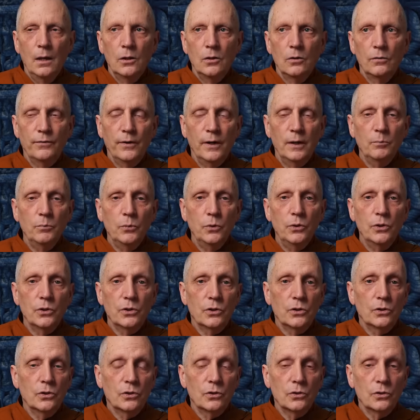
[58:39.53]
You'll find
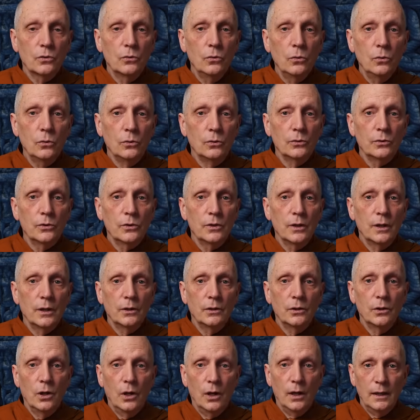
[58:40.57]
Buddhist schools that
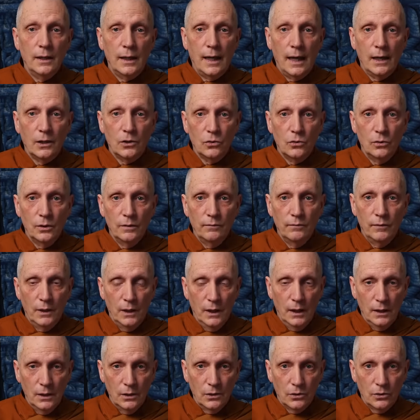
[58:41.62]
are not actually
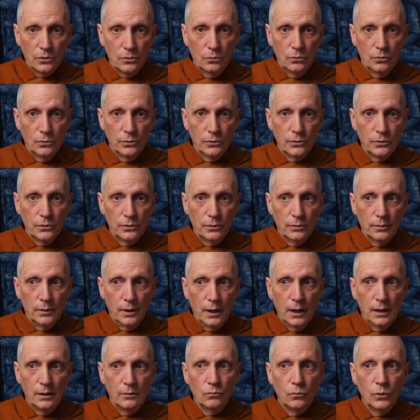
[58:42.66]
Vinaya schools,
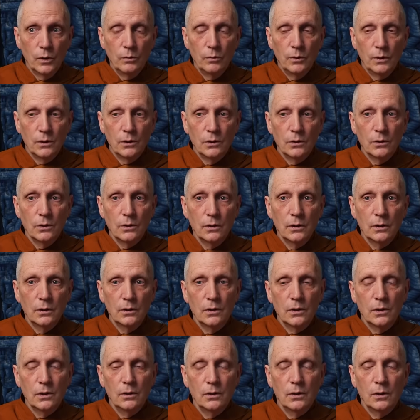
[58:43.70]
and we wouldn't
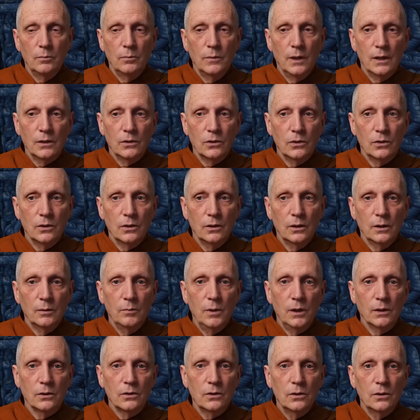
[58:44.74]
consider them necessarily
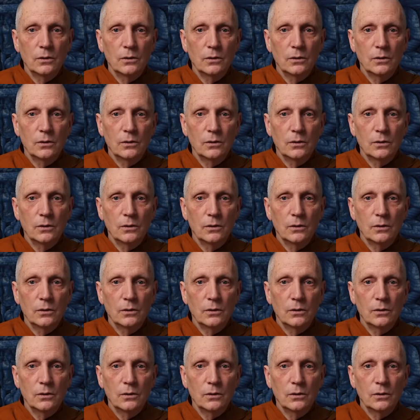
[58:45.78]
monks.